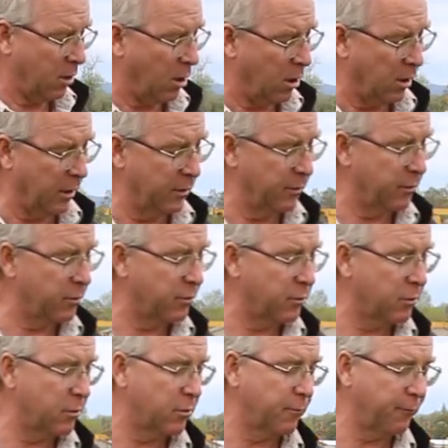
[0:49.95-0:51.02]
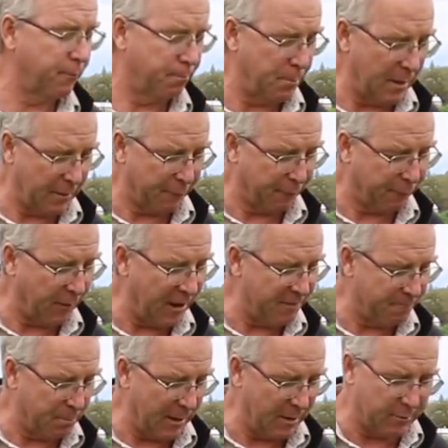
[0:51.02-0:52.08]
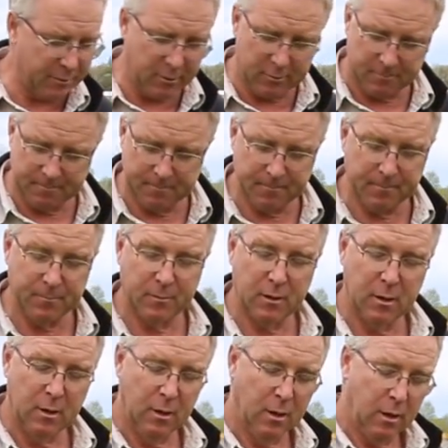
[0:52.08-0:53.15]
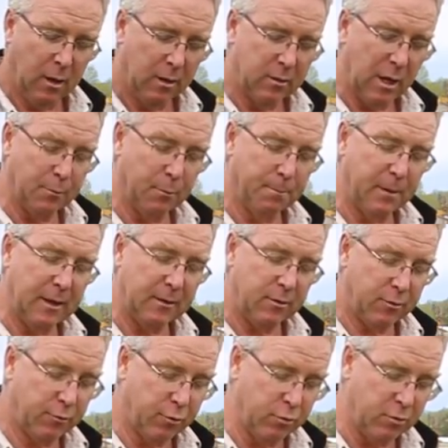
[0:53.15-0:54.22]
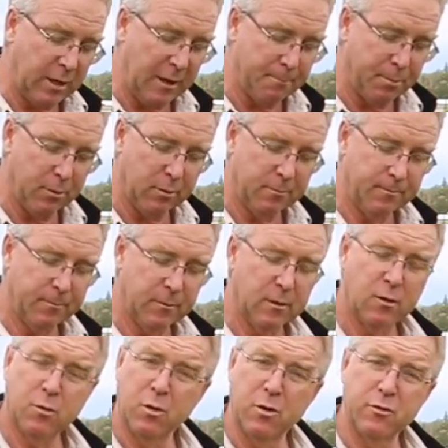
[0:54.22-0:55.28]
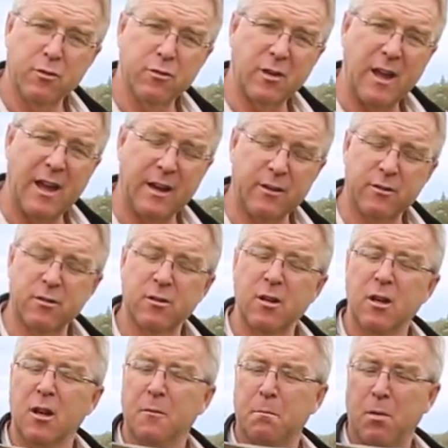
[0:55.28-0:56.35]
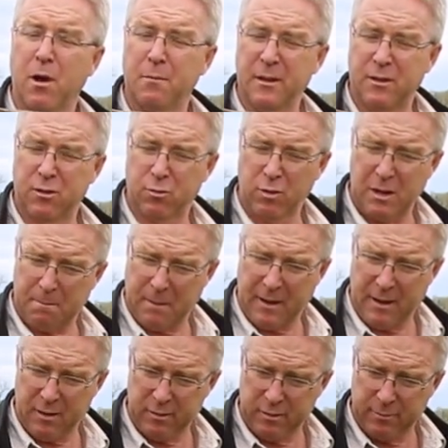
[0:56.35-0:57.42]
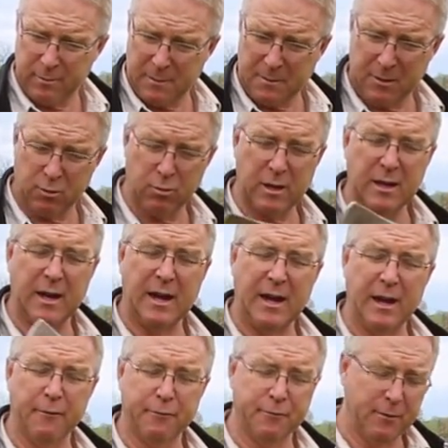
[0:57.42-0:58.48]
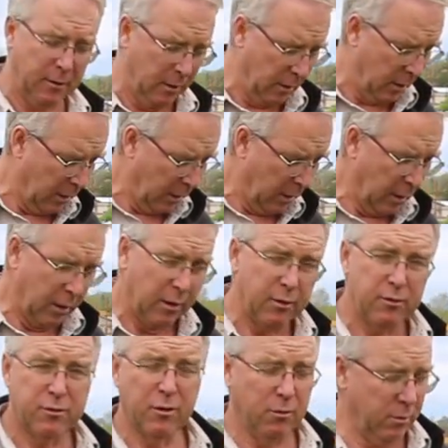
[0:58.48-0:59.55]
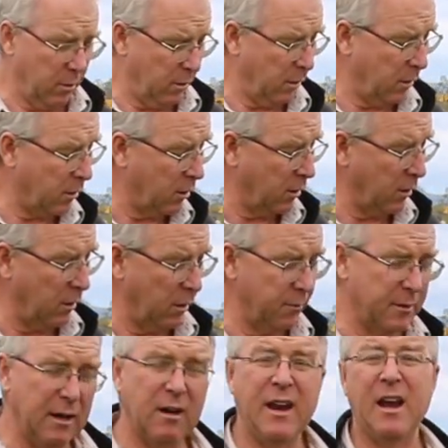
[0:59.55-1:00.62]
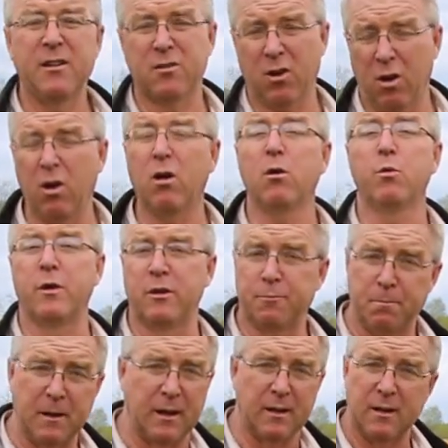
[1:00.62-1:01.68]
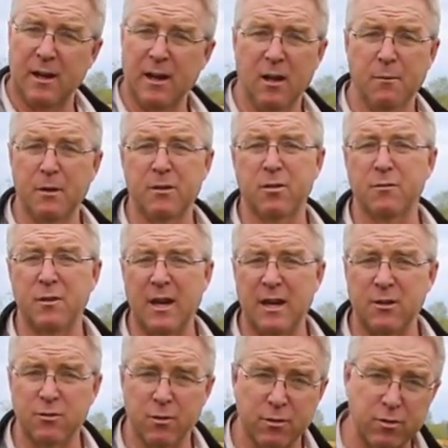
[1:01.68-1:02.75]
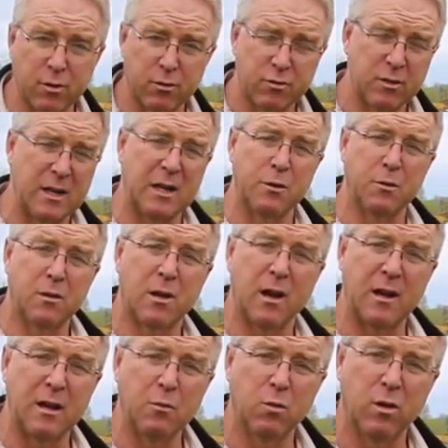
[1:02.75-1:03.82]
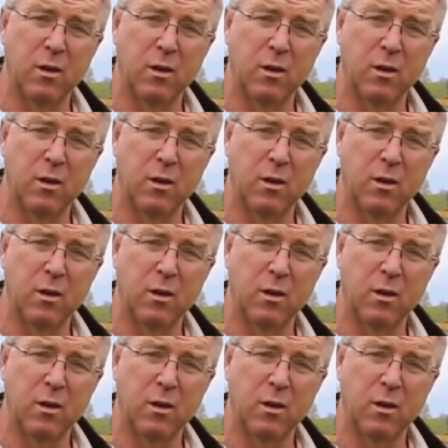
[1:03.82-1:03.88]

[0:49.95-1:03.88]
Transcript: Collins, about a 5-pounder. A double bit True Temper, cruiser's axe, probably 3 pounds, maybe 3.5. So there has always been elements of danger associated with cutting